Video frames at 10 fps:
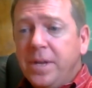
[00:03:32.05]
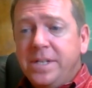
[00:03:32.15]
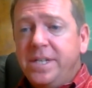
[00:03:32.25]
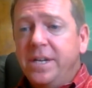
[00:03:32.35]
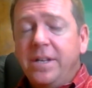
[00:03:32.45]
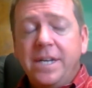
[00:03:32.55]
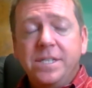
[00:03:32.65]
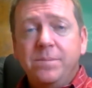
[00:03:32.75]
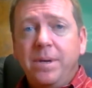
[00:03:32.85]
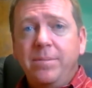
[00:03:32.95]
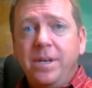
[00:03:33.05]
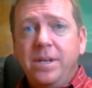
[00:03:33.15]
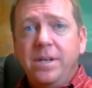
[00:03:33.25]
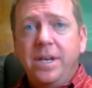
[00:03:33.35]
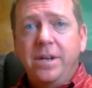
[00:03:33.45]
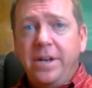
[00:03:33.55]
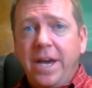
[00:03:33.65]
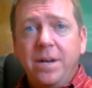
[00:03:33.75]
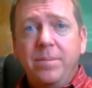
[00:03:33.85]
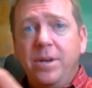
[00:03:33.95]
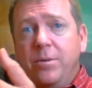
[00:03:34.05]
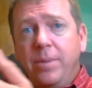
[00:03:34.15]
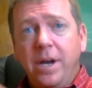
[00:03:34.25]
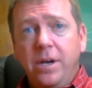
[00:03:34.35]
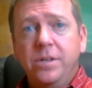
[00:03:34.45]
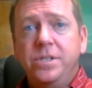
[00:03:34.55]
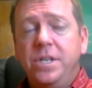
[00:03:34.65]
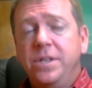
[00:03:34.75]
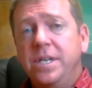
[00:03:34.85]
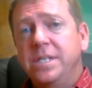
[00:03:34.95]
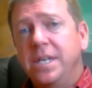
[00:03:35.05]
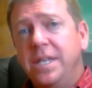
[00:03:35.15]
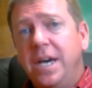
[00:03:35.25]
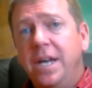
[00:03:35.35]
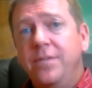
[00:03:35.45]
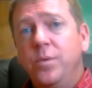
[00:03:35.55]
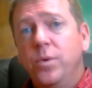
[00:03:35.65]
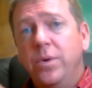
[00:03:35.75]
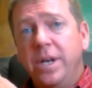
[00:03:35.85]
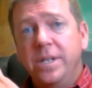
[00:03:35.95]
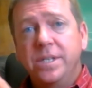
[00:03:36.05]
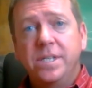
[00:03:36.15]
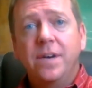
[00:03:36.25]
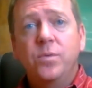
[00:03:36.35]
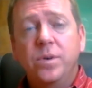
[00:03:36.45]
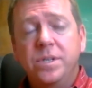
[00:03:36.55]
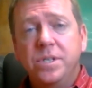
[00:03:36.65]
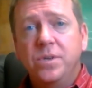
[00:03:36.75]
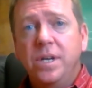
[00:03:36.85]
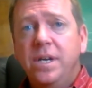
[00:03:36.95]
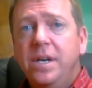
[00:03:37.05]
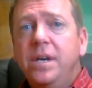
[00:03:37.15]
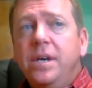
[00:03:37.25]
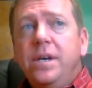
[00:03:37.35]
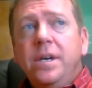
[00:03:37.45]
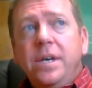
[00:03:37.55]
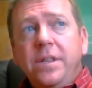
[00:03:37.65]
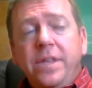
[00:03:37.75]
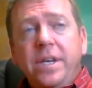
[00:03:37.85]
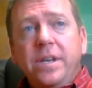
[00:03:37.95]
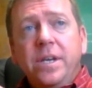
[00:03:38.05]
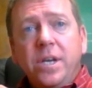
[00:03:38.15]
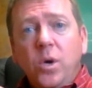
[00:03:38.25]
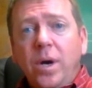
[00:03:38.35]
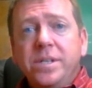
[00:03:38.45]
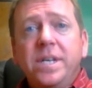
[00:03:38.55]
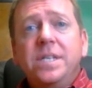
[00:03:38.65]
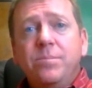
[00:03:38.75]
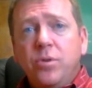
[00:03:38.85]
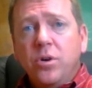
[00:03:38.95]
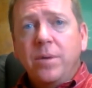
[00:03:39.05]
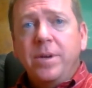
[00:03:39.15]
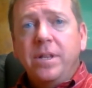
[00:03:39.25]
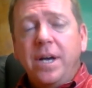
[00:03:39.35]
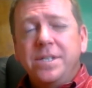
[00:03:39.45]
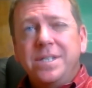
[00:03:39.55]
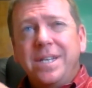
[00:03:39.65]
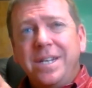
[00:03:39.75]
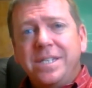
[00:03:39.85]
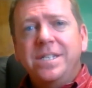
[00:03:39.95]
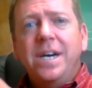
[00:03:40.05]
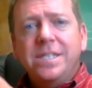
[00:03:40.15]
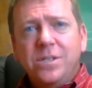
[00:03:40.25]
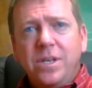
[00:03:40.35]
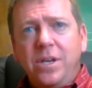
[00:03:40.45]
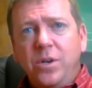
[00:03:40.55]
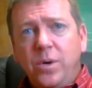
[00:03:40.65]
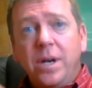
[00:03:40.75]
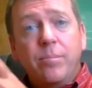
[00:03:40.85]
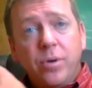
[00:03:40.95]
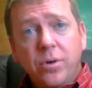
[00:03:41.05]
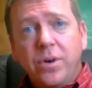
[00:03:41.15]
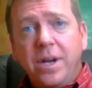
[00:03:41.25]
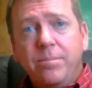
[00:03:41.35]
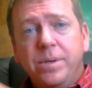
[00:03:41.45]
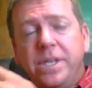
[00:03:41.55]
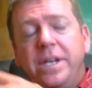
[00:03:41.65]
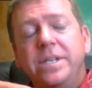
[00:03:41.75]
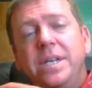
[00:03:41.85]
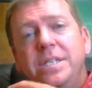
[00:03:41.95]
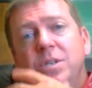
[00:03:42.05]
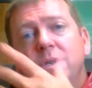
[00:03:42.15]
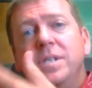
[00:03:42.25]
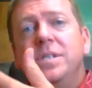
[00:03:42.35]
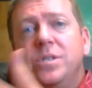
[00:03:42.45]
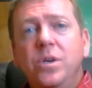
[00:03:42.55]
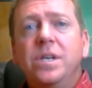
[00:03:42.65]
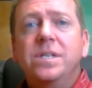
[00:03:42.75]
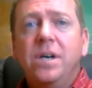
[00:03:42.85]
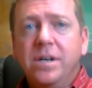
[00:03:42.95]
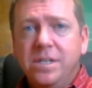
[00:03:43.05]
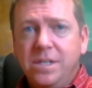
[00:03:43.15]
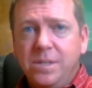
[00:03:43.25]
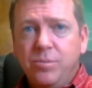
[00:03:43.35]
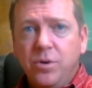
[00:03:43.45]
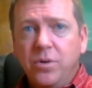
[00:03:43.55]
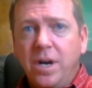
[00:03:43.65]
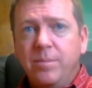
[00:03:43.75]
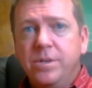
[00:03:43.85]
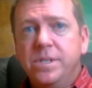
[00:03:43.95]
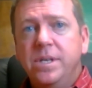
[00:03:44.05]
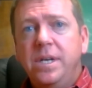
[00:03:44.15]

take classes maybe in anatomy or biology and things like that. If you want to write in the software industry, then go out and take some programming classes. And it's not so that you know how to program, but that so you can talk to these programmers.